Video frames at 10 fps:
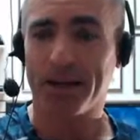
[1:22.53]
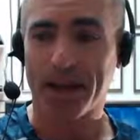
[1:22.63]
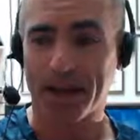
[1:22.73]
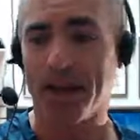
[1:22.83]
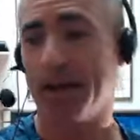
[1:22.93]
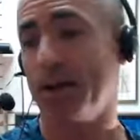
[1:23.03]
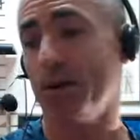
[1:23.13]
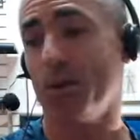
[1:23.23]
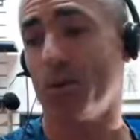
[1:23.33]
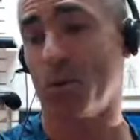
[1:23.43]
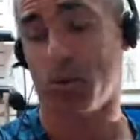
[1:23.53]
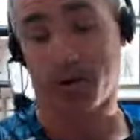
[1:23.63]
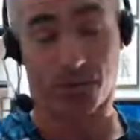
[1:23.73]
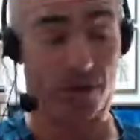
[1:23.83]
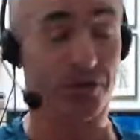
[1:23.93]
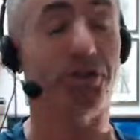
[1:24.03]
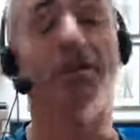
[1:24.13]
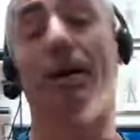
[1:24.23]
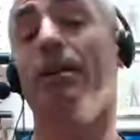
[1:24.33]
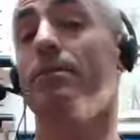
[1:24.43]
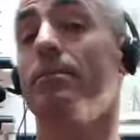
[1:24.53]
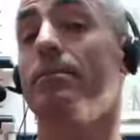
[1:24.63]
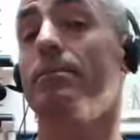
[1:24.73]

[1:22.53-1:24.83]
in, or someone else's child,